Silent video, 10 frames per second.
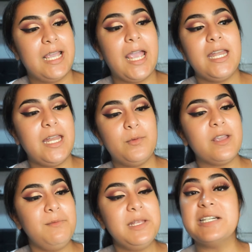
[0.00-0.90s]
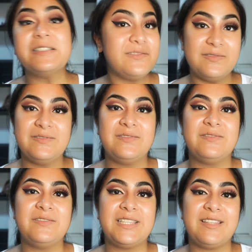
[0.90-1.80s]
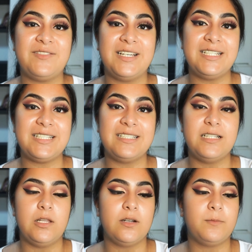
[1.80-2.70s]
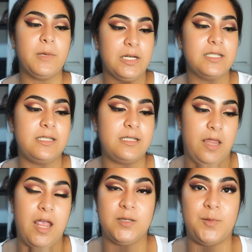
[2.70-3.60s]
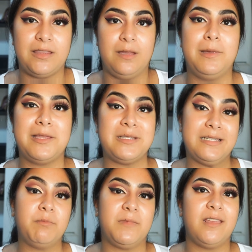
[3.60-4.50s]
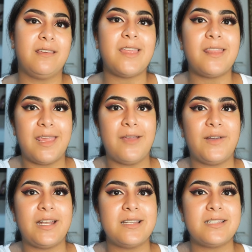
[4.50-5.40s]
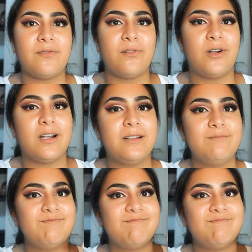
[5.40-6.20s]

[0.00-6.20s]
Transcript: And they will give me the what the fuck look, because they're expecting me to say something that they can find in Sephora.